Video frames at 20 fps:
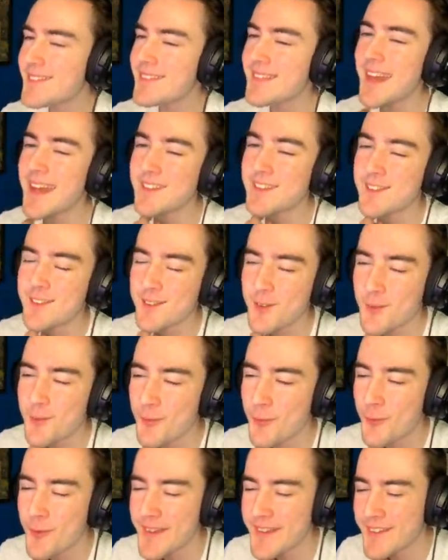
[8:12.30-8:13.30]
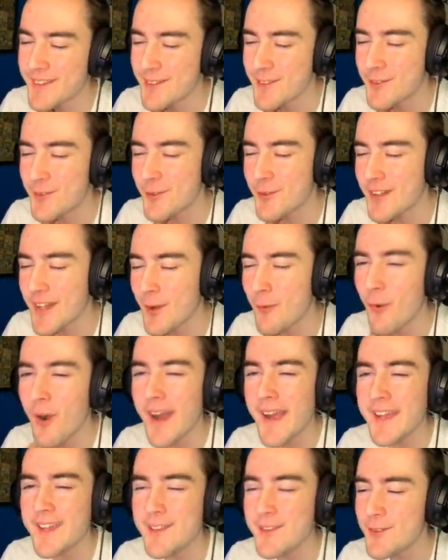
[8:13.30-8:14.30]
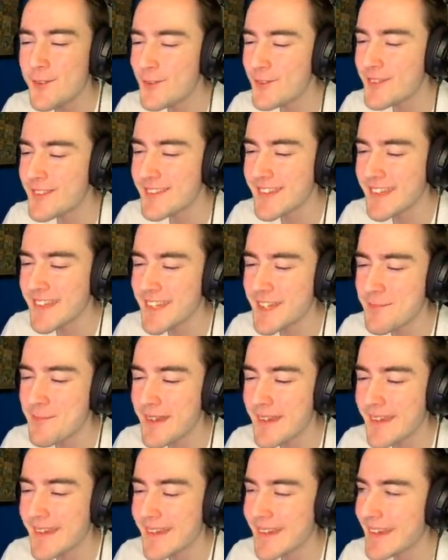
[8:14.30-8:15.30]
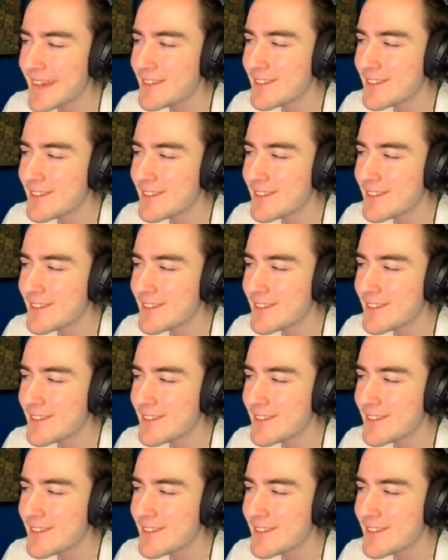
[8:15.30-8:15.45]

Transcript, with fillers: that's so weird, dude. Like, why are you teaming in